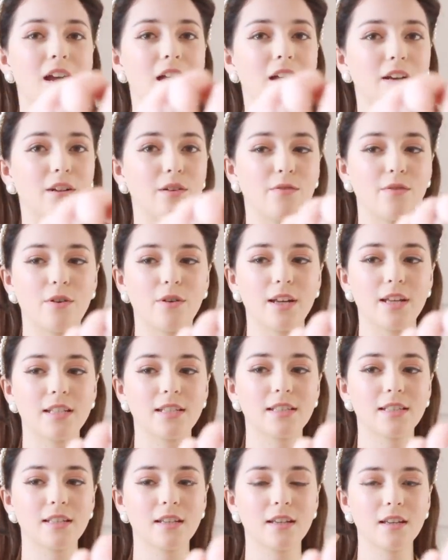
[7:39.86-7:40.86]
not going to
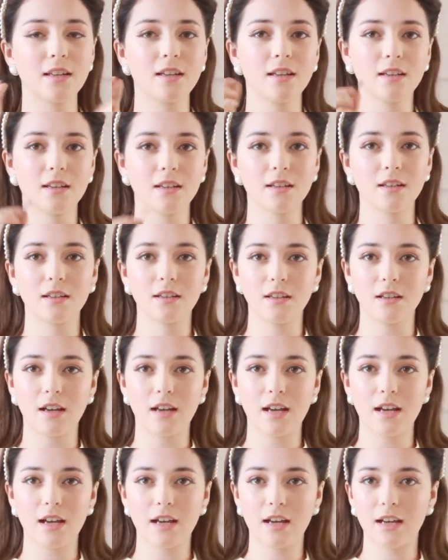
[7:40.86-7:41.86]
focus.
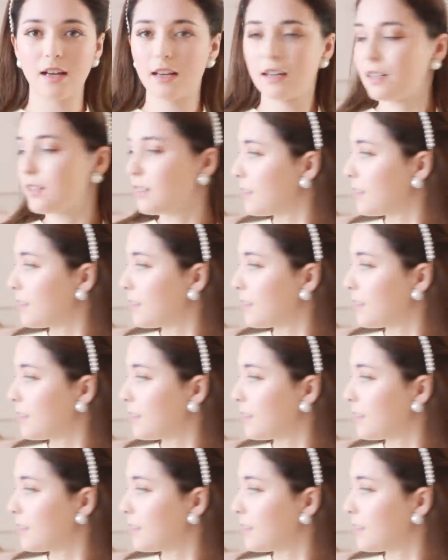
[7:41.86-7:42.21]
Aha!